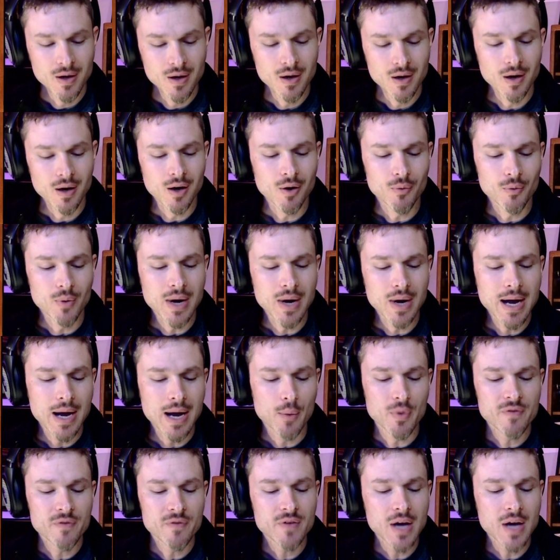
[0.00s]
All right,
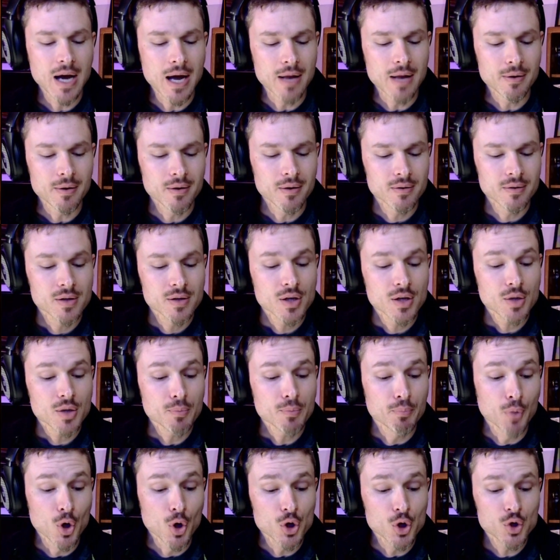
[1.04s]
we've got
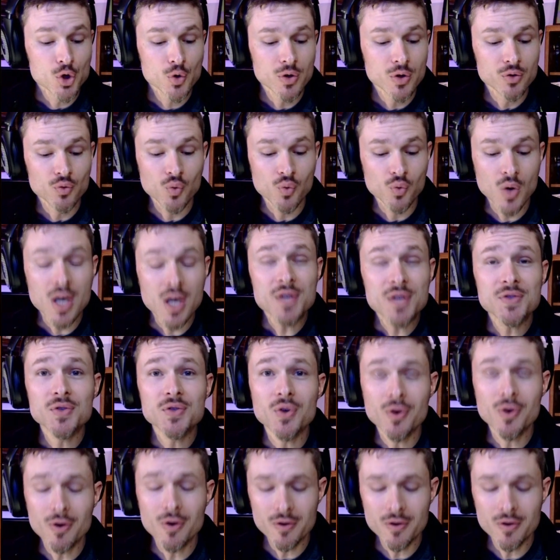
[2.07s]
Bertrand Russell,